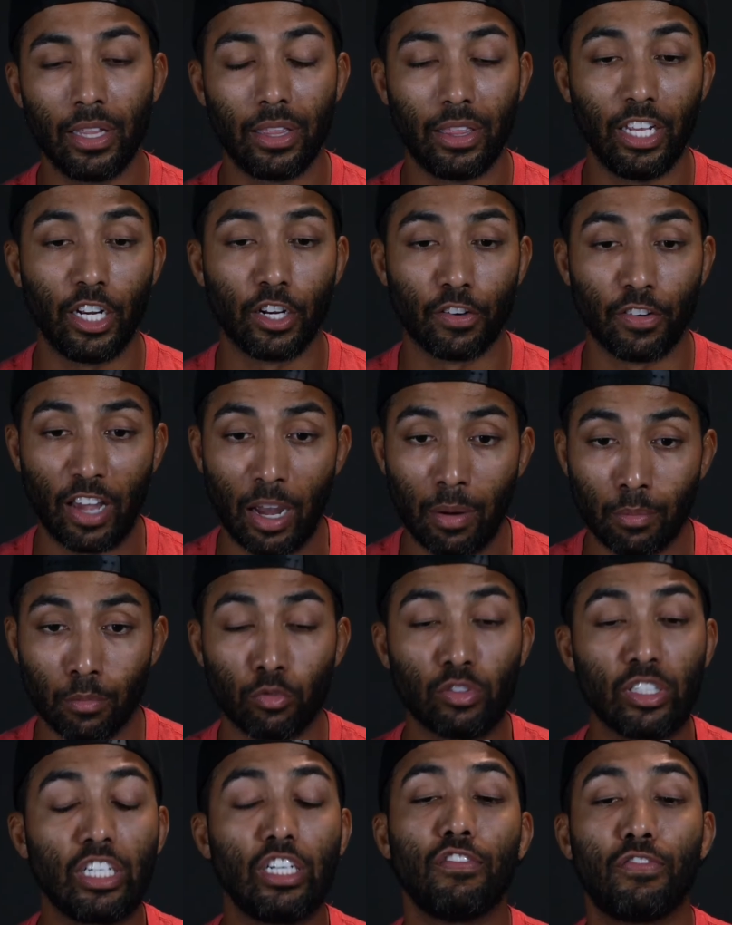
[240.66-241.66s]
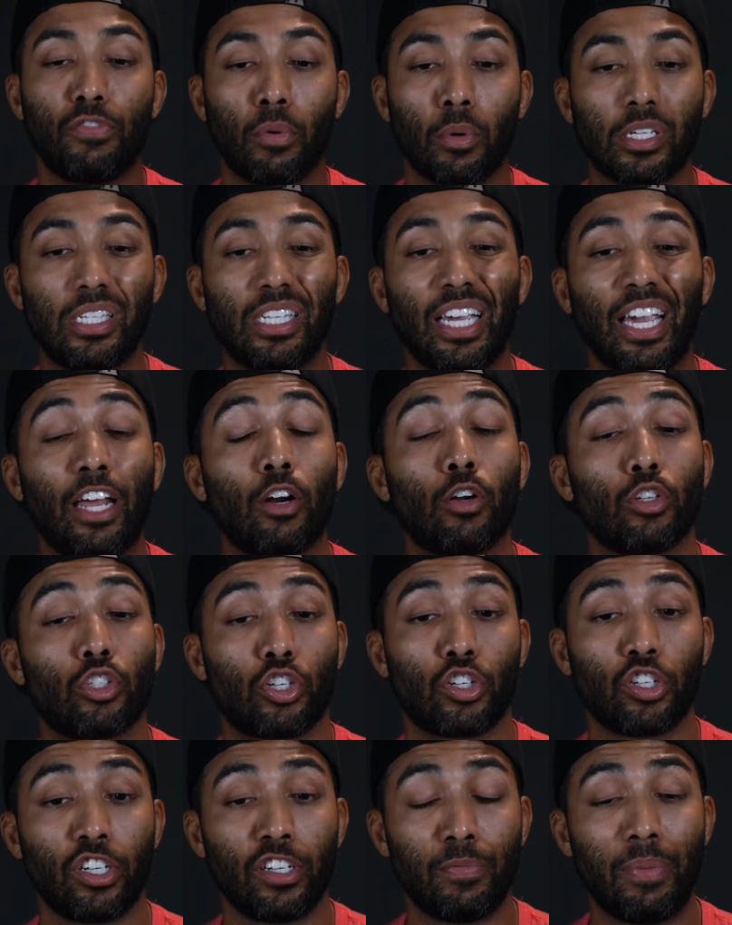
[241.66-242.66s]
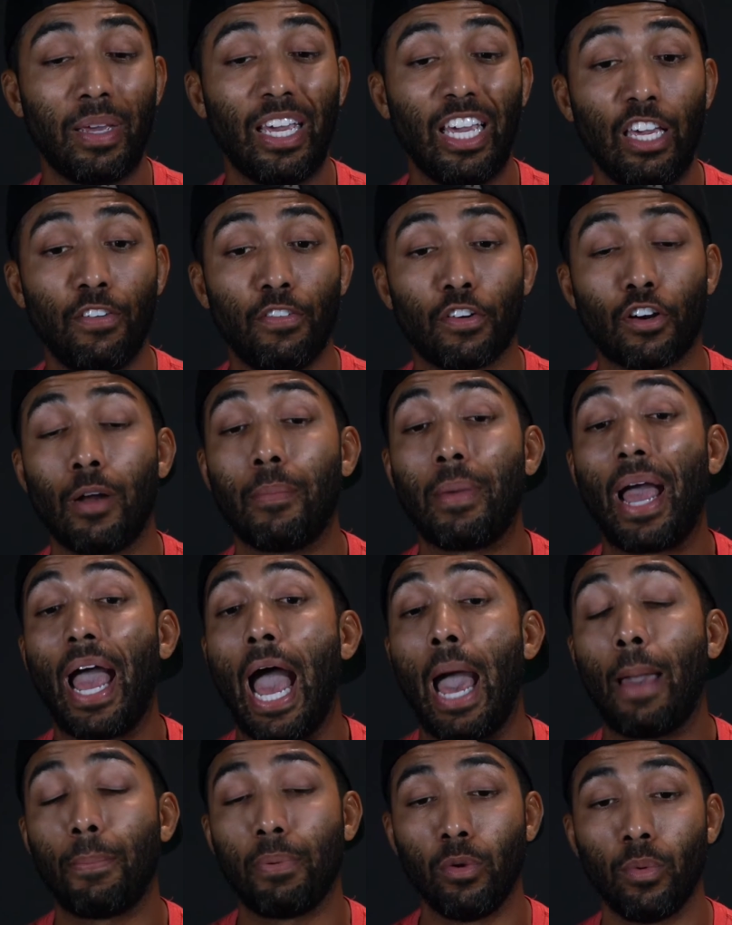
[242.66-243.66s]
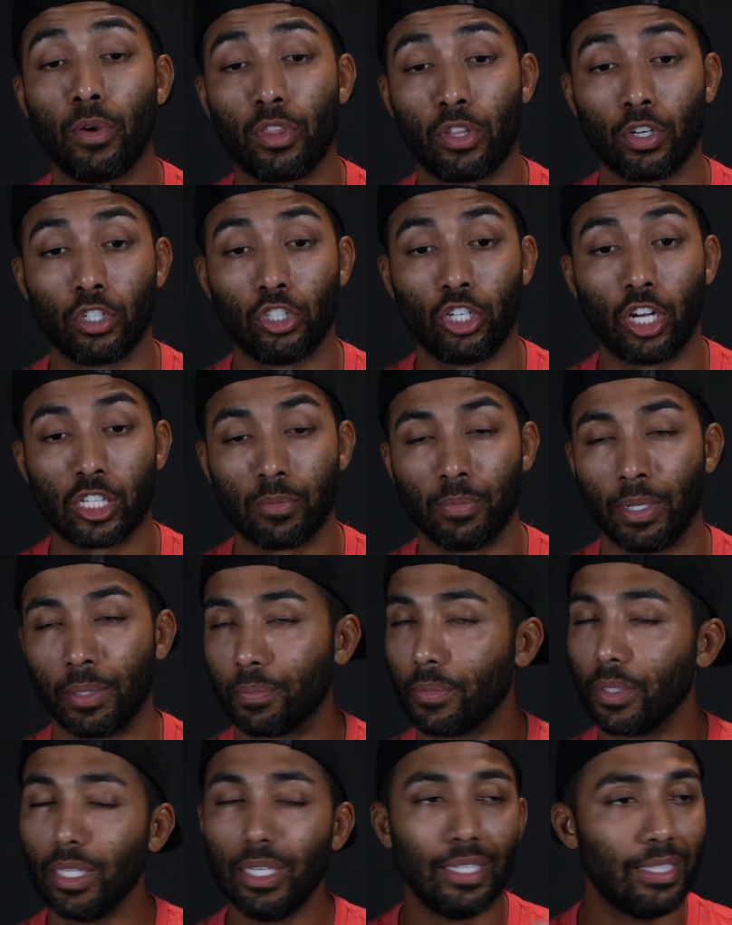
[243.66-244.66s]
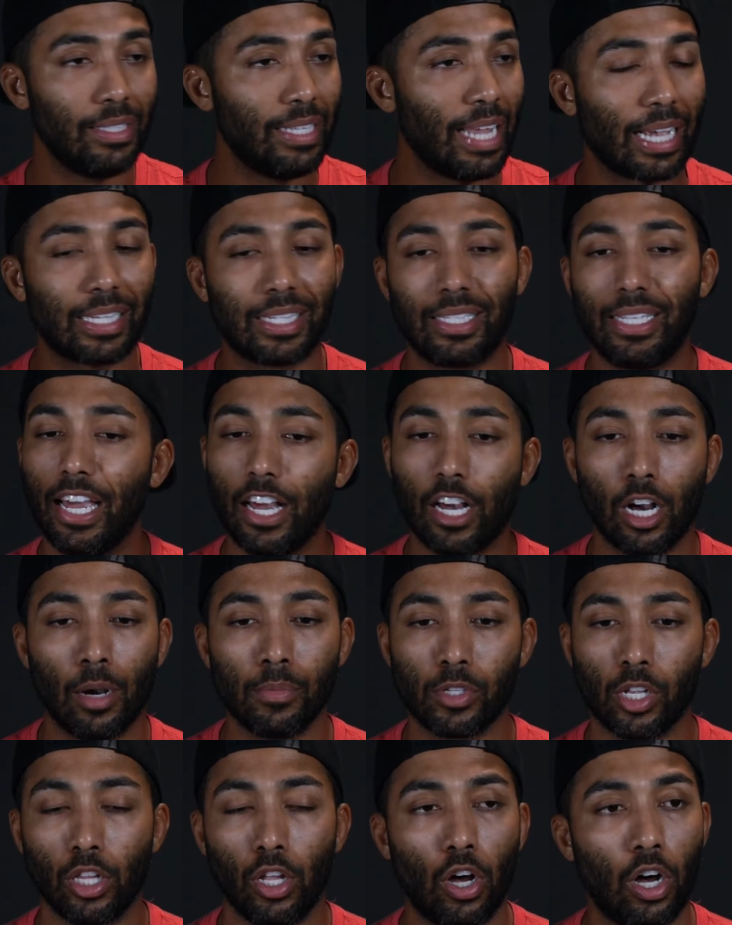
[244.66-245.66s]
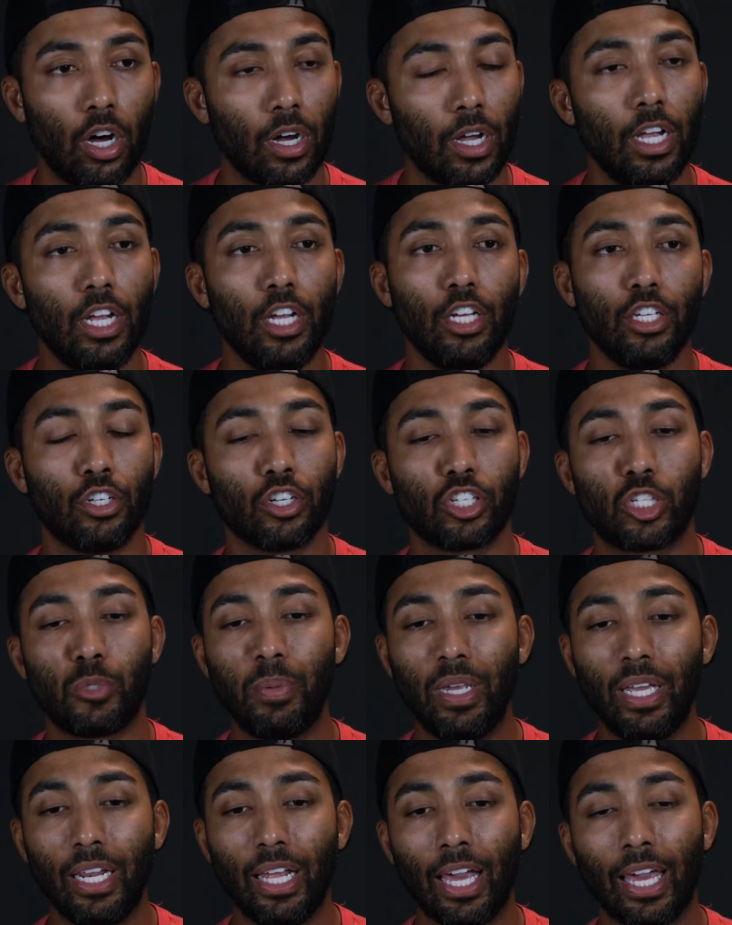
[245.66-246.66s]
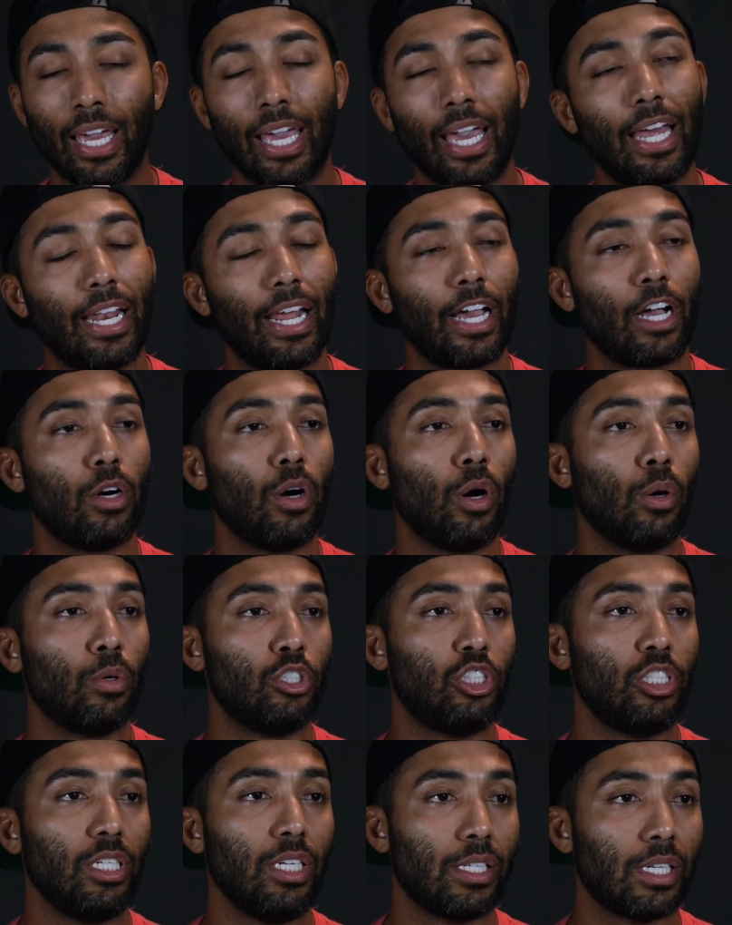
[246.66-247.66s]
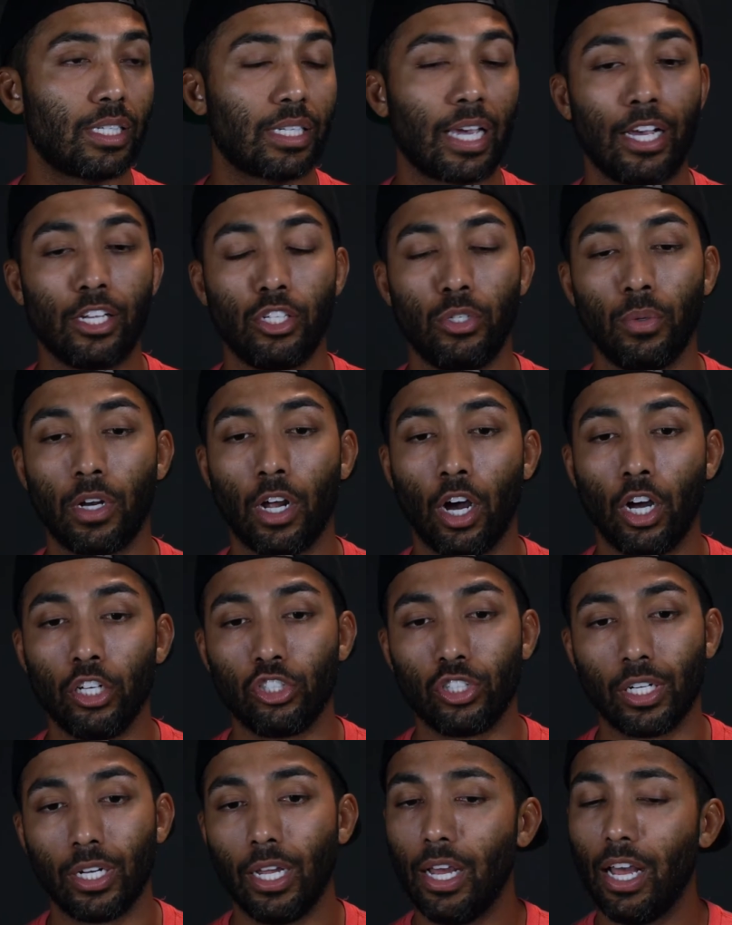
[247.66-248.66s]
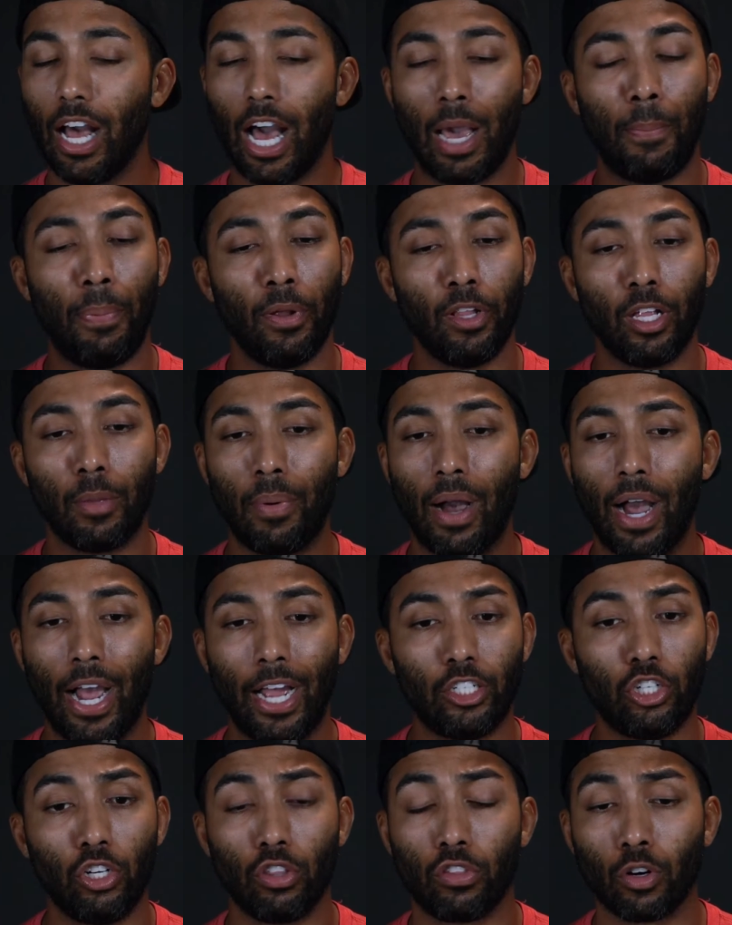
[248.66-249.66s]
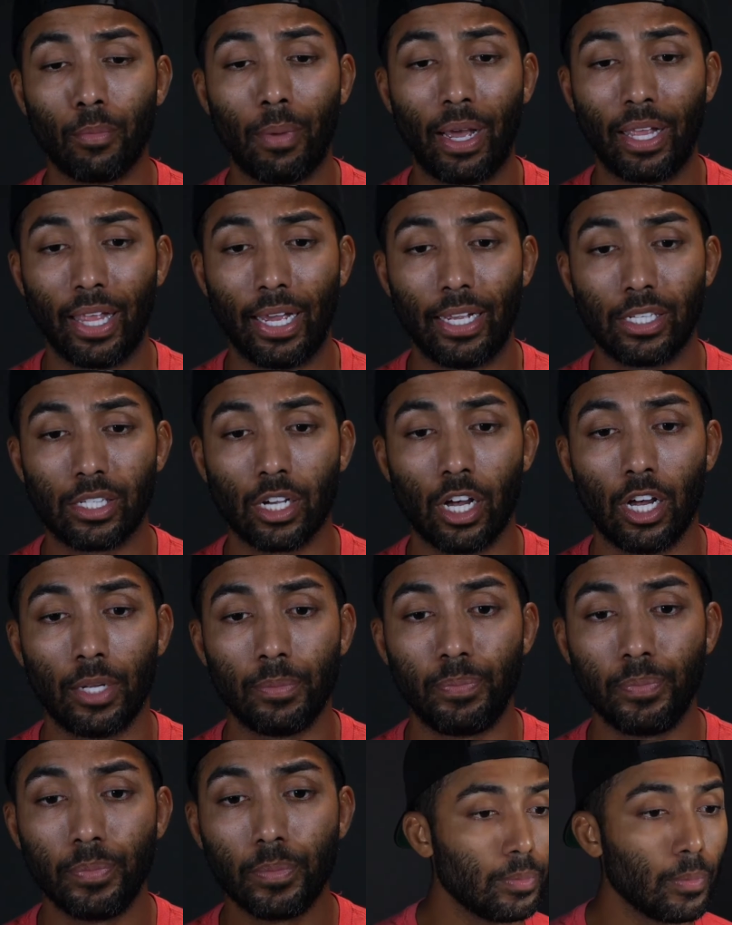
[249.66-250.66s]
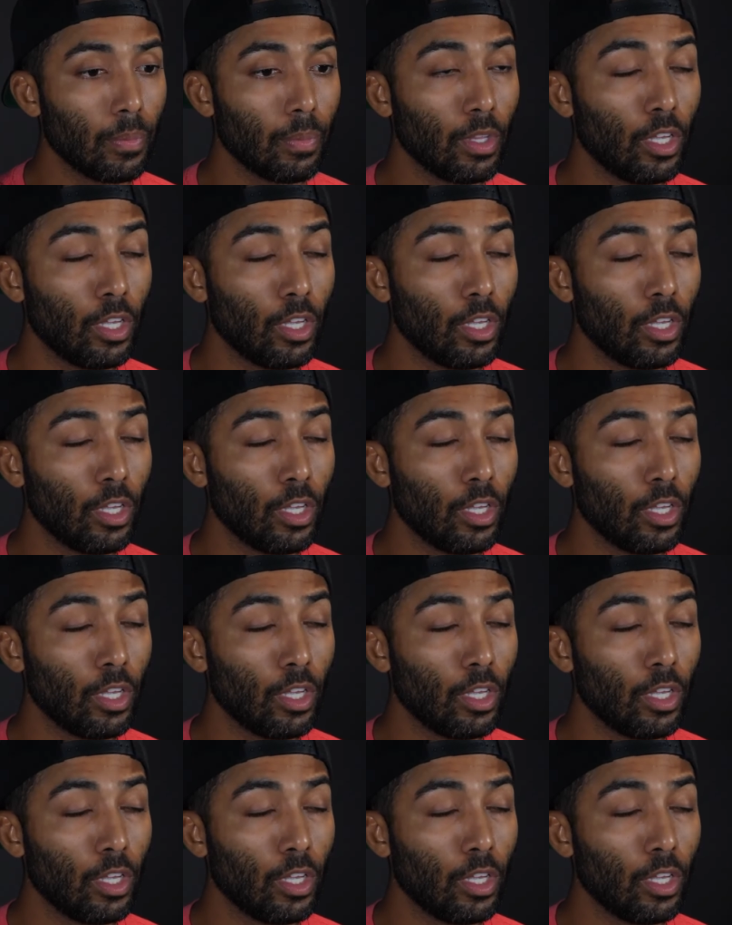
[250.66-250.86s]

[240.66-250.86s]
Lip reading: In theory, I'm reinforcing an alternative behavior. I'm happy with your adjustment. Next day comes along, you're speeding again. I go, oh, geez, this guy's doing 100. I pull up behind you, throw my lights on.